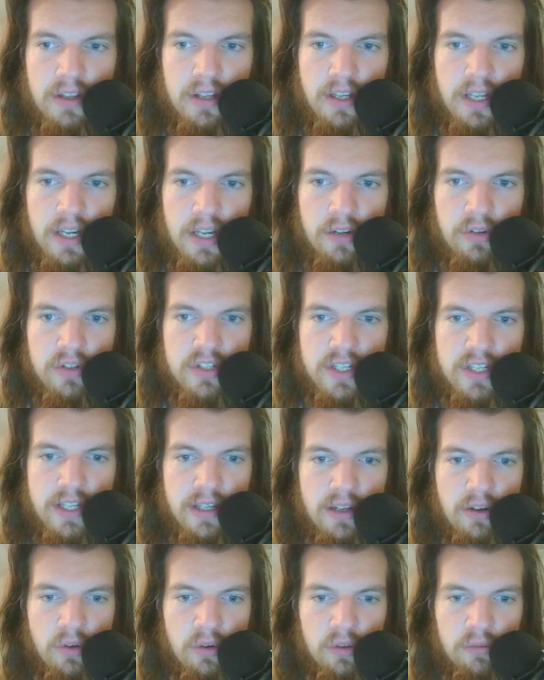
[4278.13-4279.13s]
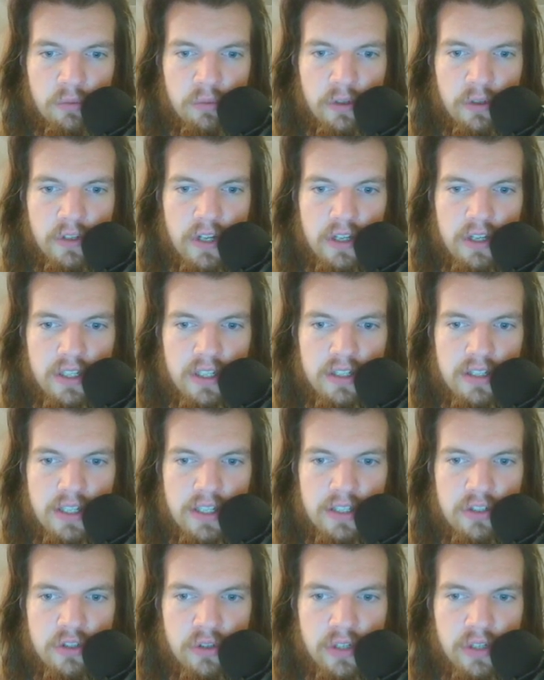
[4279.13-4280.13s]
Here is the old wall
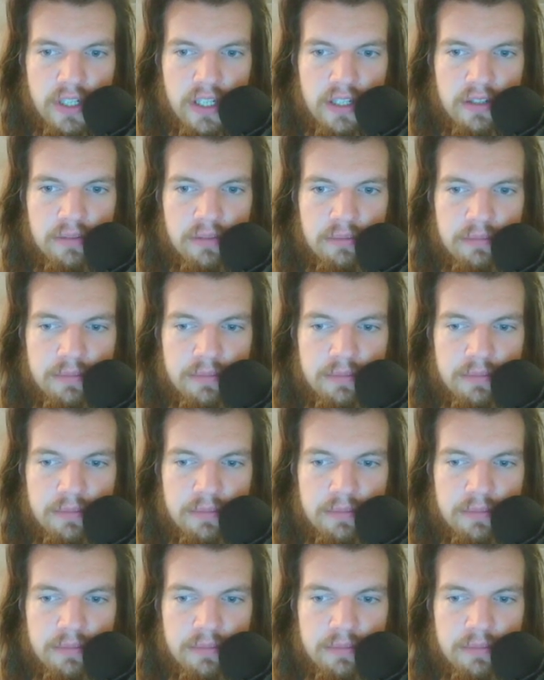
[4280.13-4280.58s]
architecture again.